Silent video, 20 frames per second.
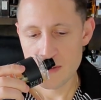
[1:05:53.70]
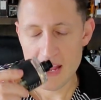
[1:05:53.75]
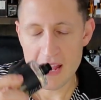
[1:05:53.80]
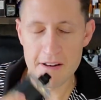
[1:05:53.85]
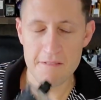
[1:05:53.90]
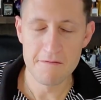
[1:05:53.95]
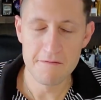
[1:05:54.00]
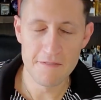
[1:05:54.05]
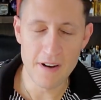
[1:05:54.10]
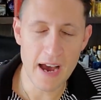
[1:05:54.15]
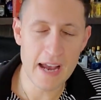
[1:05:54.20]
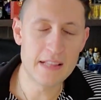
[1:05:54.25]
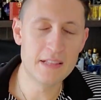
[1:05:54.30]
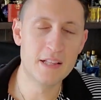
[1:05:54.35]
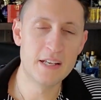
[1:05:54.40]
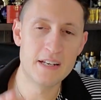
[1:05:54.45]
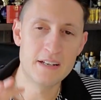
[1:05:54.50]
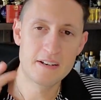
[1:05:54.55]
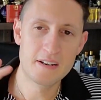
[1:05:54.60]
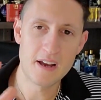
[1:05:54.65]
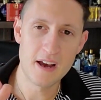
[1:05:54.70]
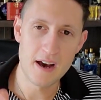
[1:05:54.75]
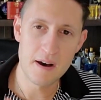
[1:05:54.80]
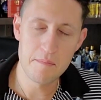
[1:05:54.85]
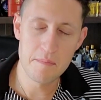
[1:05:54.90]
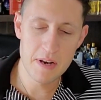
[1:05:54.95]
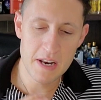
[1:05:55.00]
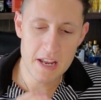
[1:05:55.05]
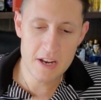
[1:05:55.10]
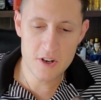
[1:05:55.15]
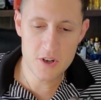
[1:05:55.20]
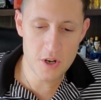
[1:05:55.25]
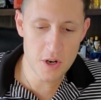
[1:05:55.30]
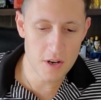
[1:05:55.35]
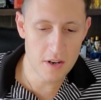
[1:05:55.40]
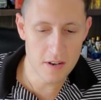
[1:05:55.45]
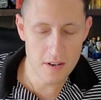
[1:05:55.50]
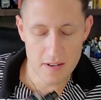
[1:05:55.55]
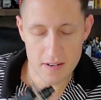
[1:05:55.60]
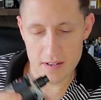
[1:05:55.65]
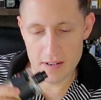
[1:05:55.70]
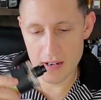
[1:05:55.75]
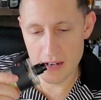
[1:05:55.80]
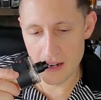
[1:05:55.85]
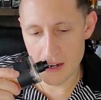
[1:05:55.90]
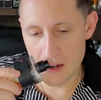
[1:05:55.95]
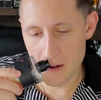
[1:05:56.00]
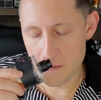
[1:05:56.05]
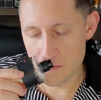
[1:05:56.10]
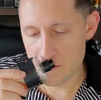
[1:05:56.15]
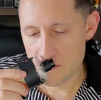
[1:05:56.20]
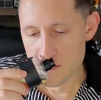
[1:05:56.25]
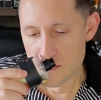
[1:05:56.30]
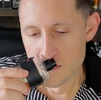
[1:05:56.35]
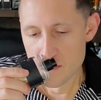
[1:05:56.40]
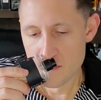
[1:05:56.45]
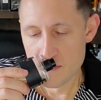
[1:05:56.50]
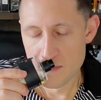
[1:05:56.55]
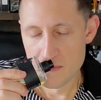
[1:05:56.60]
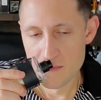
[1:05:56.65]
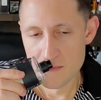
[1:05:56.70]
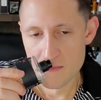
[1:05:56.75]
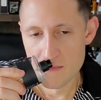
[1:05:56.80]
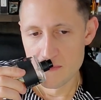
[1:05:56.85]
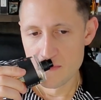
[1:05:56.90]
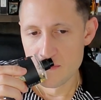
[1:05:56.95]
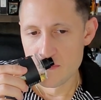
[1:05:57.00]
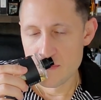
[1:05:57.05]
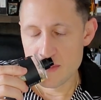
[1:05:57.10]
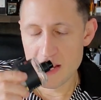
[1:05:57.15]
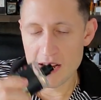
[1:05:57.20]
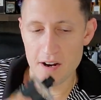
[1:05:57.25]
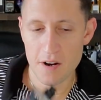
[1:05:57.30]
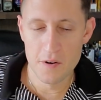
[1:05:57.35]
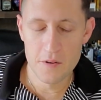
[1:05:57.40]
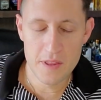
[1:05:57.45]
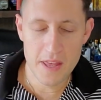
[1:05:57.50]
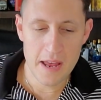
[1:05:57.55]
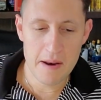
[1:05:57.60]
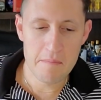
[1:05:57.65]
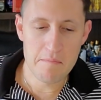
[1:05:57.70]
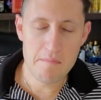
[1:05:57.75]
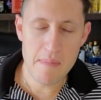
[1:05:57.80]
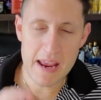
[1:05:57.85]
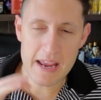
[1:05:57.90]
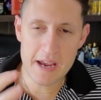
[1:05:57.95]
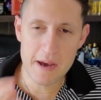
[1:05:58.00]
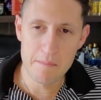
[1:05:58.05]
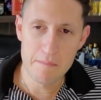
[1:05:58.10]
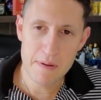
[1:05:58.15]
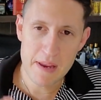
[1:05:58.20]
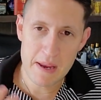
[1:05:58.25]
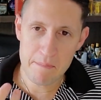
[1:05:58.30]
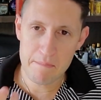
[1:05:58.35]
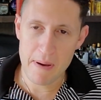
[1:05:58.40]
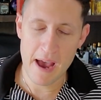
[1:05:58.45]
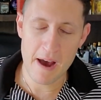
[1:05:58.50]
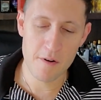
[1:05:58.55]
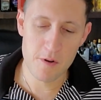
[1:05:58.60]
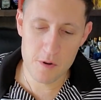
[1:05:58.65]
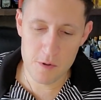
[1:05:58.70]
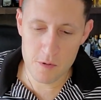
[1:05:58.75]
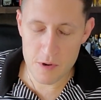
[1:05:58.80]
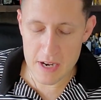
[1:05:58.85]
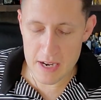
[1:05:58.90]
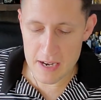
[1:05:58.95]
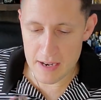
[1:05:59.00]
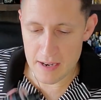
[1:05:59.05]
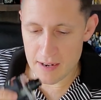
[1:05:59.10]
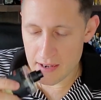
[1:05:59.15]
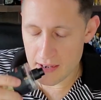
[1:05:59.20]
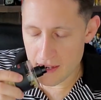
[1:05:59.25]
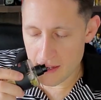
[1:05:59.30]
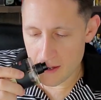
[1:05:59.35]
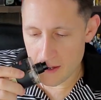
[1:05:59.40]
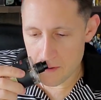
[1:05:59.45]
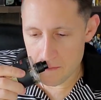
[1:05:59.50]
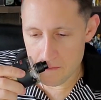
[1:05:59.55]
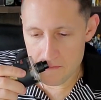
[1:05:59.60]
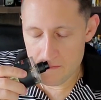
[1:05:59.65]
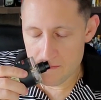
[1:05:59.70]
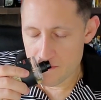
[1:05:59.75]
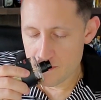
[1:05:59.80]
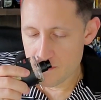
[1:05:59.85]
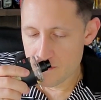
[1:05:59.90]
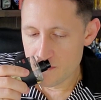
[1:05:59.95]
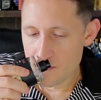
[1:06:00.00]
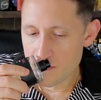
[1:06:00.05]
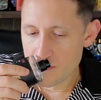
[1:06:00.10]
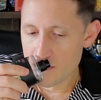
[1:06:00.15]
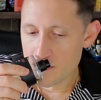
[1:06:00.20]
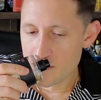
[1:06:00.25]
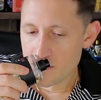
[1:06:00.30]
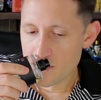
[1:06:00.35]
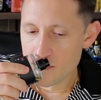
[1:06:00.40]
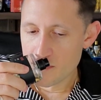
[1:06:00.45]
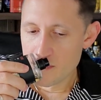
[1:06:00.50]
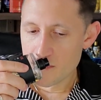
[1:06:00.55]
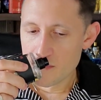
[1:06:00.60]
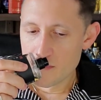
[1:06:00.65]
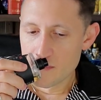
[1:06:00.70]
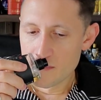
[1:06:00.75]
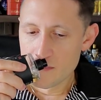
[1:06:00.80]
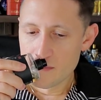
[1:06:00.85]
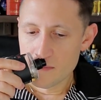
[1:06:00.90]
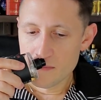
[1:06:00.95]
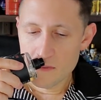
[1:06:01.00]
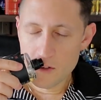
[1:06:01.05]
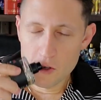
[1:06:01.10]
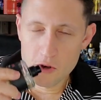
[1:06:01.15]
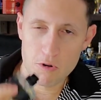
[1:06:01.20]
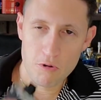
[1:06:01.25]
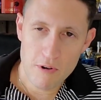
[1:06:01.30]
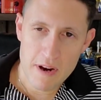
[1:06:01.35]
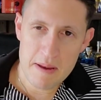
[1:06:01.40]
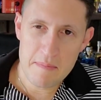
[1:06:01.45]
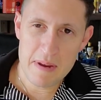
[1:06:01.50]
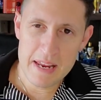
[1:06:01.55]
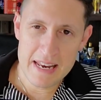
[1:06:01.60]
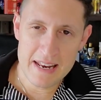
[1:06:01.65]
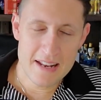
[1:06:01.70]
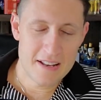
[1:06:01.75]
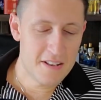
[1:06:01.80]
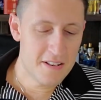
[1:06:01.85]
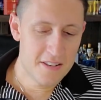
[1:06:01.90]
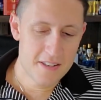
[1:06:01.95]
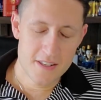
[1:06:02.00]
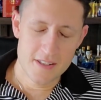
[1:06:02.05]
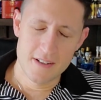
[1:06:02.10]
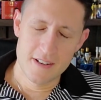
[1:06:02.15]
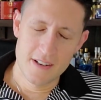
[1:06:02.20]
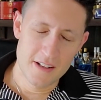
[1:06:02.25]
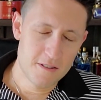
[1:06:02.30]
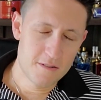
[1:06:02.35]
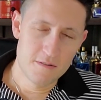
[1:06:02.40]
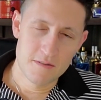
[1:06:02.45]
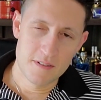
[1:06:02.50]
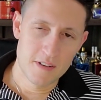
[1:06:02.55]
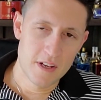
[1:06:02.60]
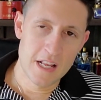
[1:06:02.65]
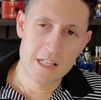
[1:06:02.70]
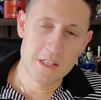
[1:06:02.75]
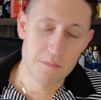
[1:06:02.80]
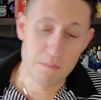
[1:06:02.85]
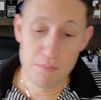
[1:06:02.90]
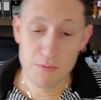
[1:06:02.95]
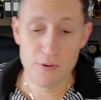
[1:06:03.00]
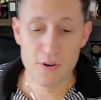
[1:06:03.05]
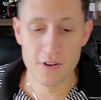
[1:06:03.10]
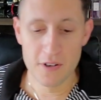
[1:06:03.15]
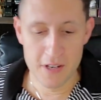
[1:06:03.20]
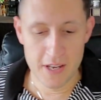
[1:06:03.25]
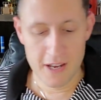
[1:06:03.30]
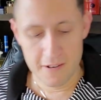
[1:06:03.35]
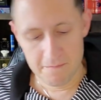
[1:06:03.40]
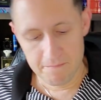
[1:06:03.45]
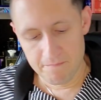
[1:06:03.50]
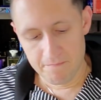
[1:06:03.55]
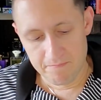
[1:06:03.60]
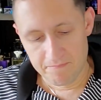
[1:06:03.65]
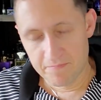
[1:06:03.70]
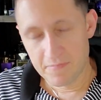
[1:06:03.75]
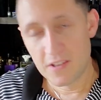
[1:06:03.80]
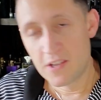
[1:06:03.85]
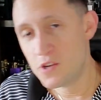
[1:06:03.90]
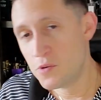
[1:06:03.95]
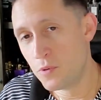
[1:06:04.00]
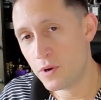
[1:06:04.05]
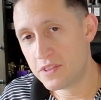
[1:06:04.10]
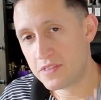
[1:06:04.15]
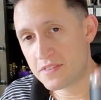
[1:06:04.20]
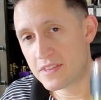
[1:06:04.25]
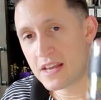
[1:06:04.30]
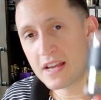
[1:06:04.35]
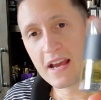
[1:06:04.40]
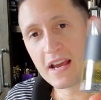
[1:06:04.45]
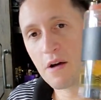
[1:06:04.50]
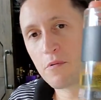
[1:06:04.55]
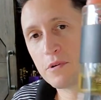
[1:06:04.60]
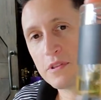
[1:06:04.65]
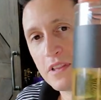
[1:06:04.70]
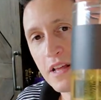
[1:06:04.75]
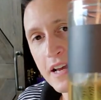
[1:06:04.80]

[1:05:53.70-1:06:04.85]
and violet combination. Um, you know, that makeupy, powdery um, creaminess. It's it's brilliant. You wouldn't think I would